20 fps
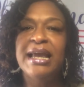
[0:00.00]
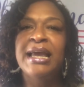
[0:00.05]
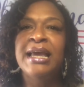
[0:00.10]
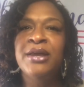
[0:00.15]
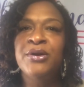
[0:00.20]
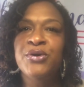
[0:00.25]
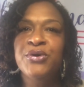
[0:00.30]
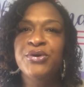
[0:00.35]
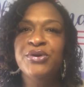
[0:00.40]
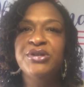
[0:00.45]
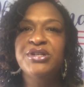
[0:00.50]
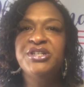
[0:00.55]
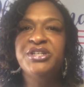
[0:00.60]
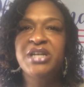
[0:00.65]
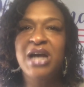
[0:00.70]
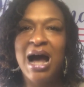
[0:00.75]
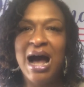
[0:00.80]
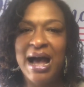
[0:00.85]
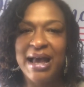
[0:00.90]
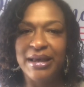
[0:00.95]
inner
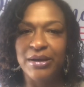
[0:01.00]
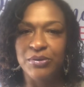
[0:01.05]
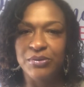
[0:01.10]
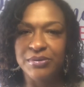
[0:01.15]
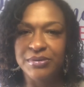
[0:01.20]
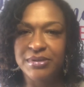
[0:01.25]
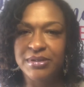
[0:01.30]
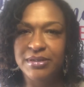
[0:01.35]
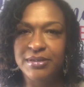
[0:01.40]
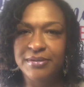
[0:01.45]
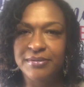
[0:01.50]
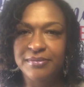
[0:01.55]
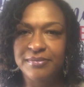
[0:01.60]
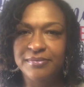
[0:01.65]
child.